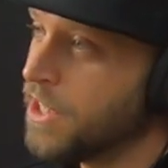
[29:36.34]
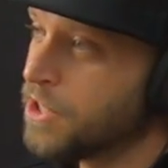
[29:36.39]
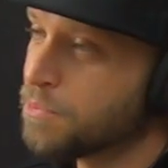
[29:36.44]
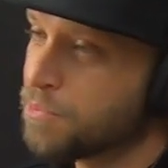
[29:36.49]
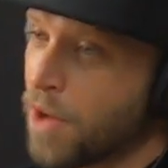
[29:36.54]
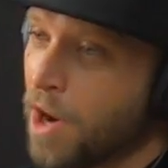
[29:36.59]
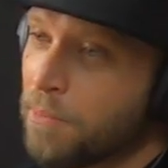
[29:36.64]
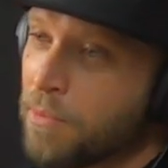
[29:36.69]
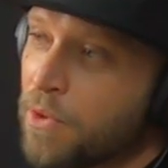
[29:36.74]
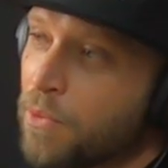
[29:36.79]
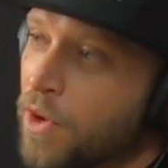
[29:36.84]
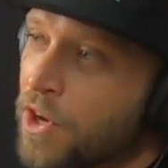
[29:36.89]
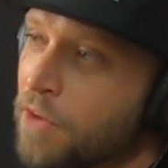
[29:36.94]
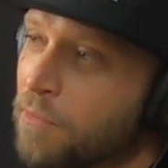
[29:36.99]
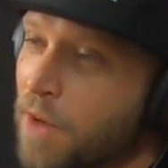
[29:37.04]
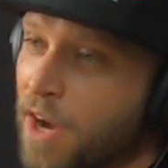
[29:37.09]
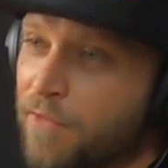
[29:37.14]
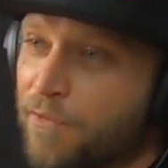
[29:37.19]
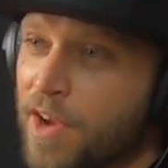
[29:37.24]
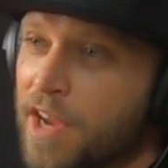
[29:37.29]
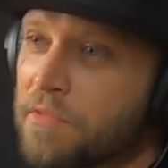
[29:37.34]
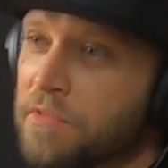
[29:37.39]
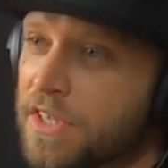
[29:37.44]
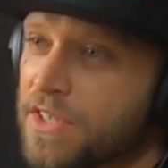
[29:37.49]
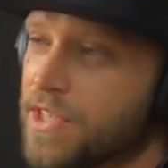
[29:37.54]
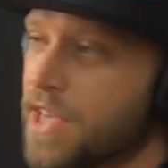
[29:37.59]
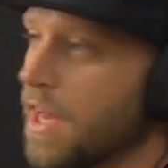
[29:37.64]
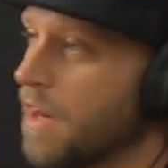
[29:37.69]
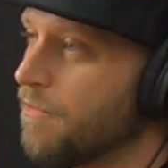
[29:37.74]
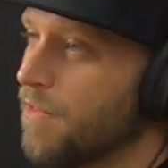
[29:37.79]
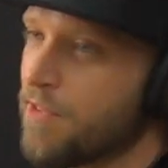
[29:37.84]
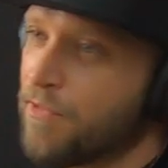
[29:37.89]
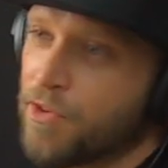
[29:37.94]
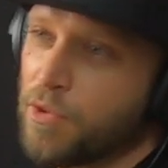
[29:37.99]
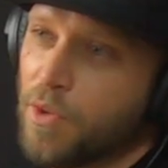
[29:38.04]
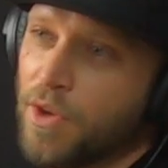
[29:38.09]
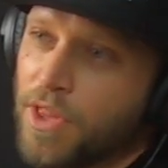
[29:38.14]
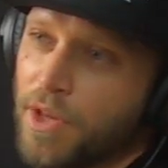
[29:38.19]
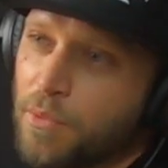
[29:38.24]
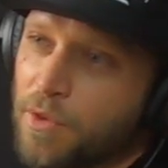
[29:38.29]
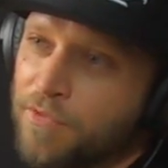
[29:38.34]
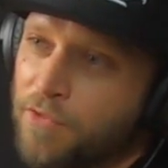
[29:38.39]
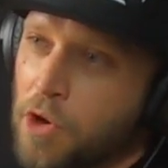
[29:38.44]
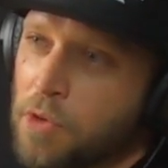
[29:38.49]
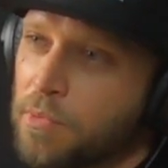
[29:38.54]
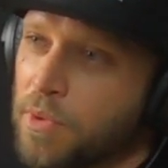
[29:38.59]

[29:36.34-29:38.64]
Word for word: he's probably one of my favorites out of everyone that we've